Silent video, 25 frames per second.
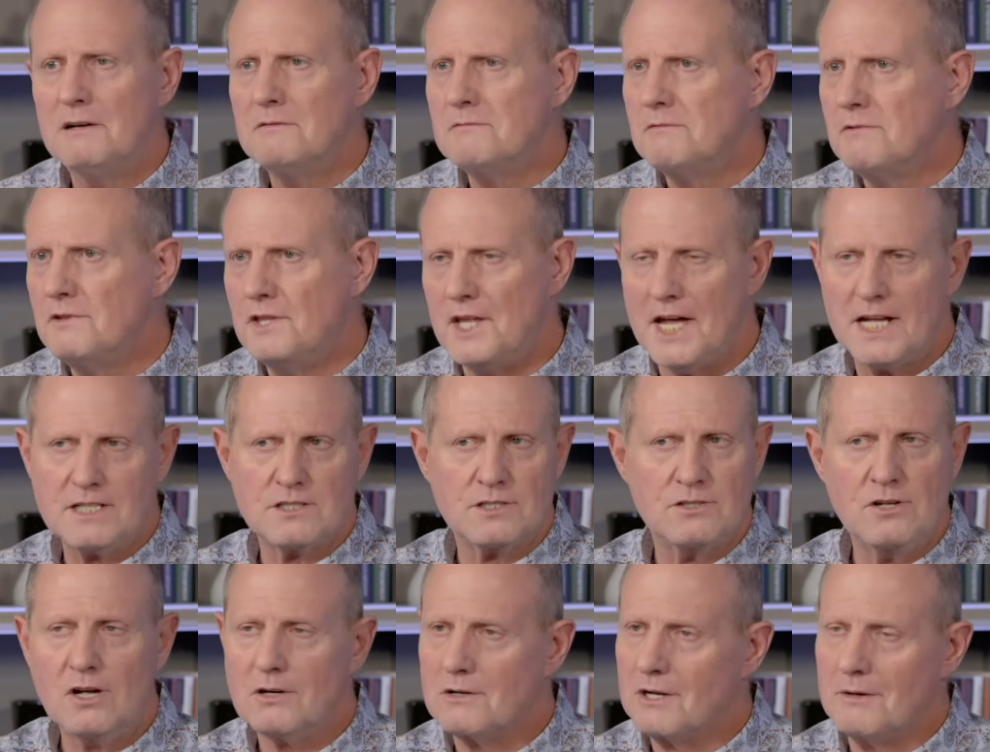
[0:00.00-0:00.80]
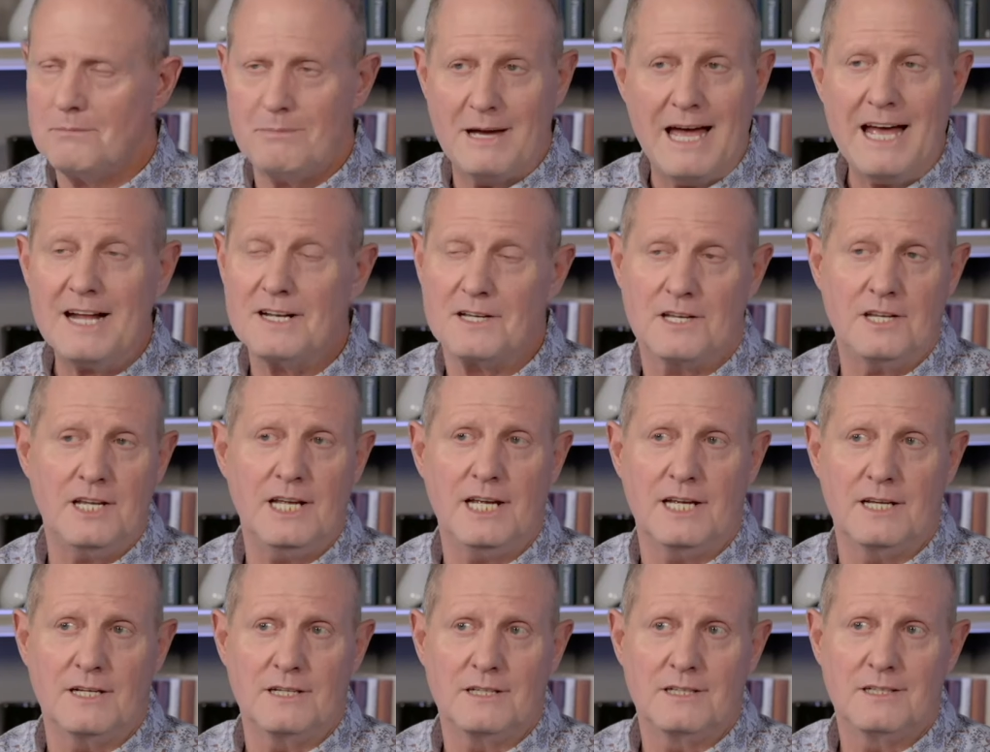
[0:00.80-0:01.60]
That's not a bad
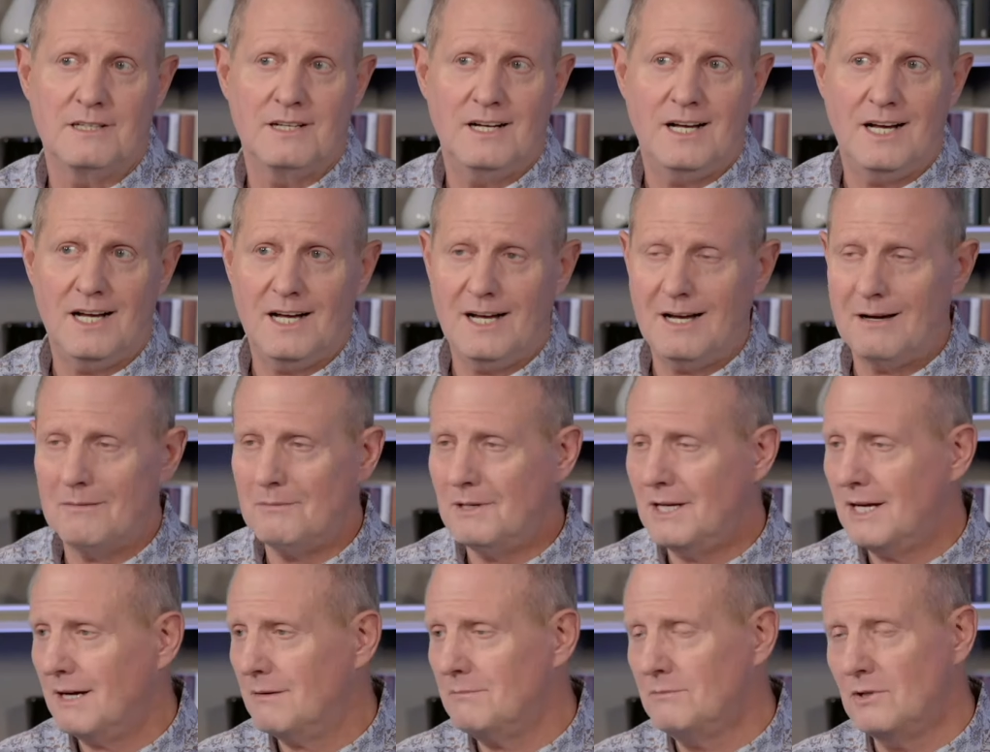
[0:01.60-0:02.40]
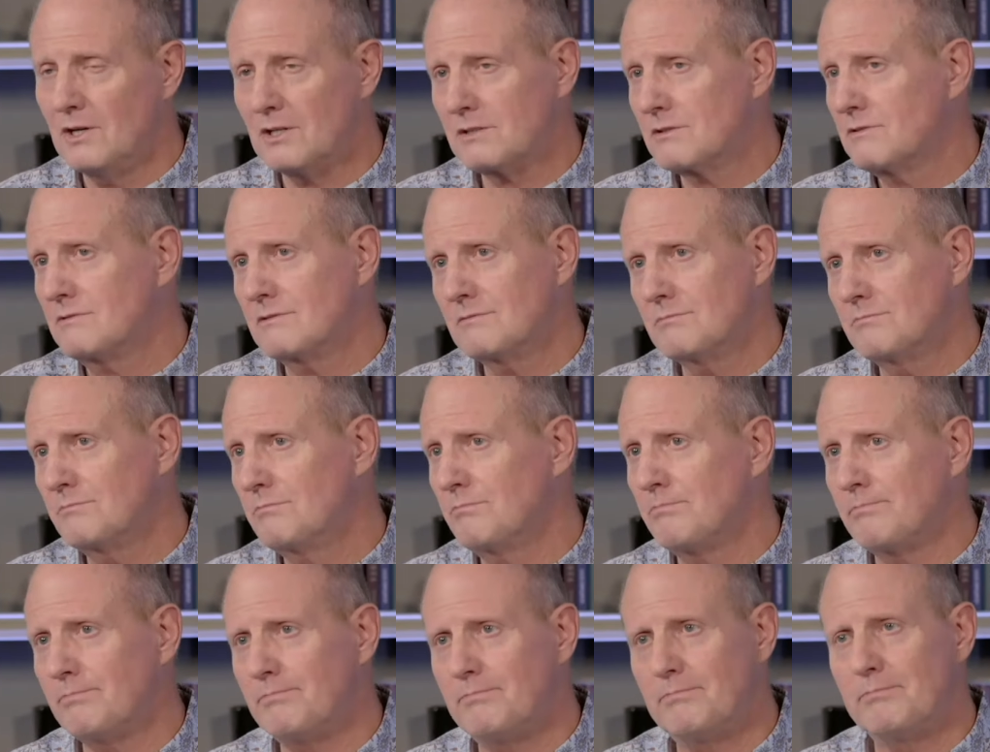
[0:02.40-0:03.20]
thing. I mean, I'm not
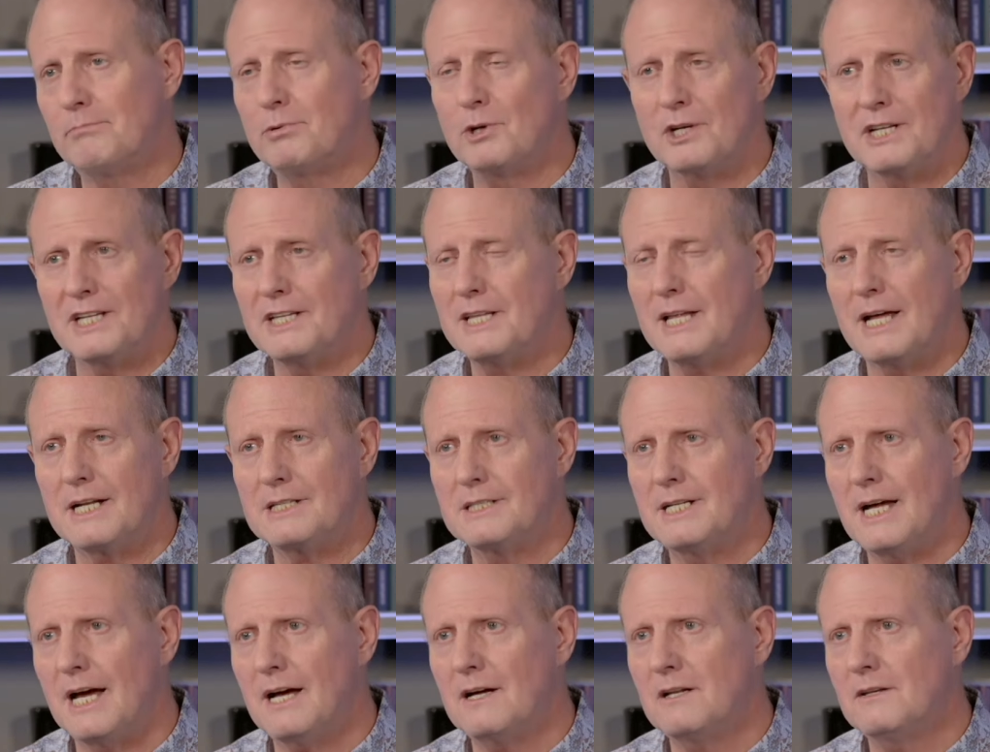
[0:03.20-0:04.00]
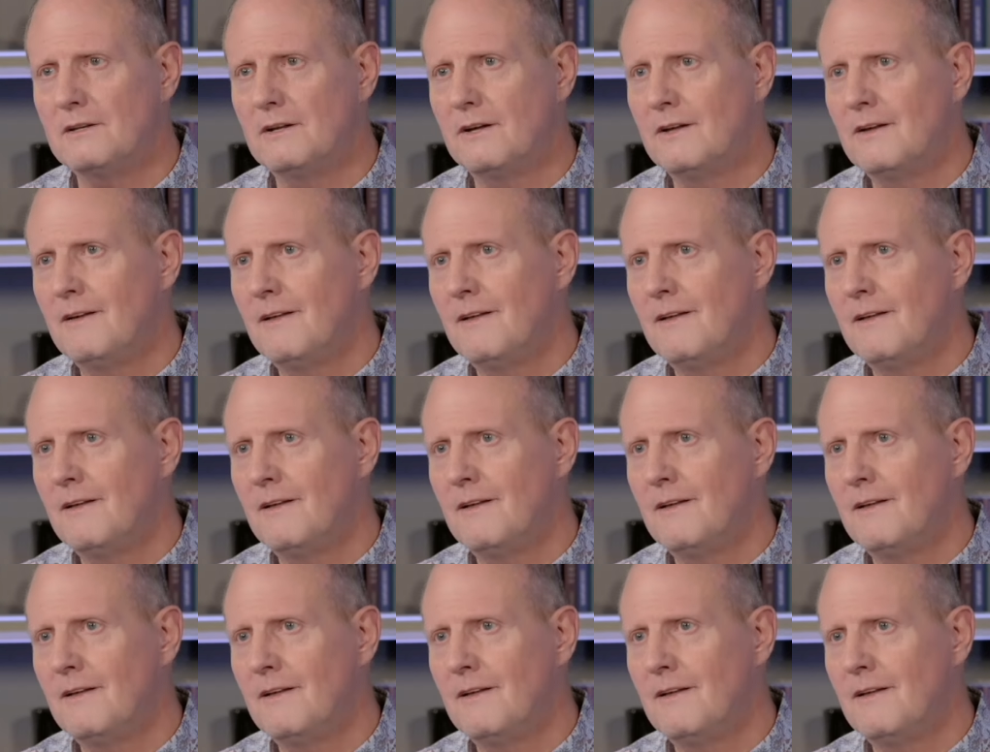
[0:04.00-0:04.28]
putting that down.